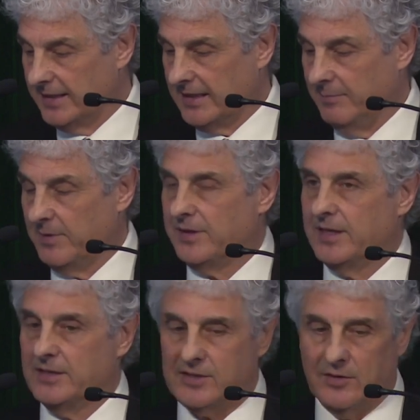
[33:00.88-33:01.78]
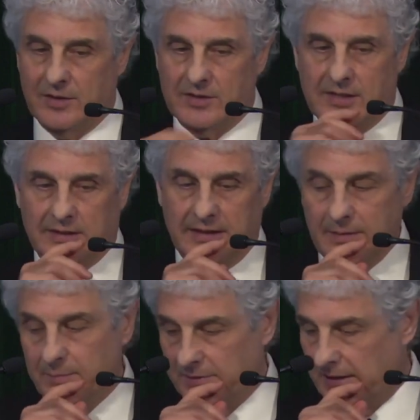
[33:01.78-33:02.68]
like empathy. So there's a
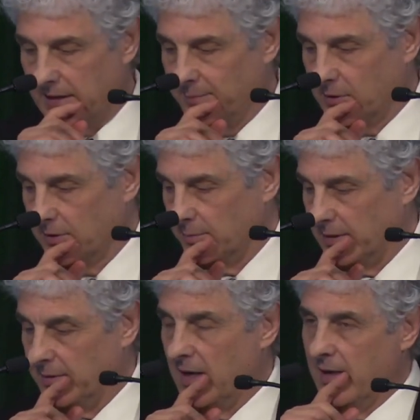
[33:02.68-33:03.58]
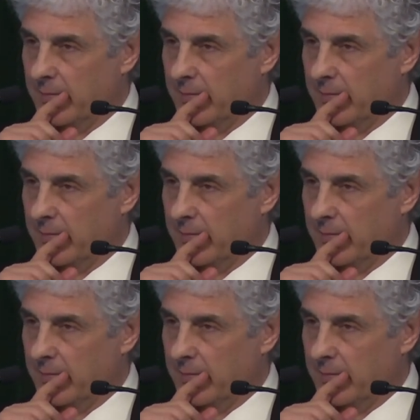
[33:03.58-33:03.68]
leap that I'm going to be,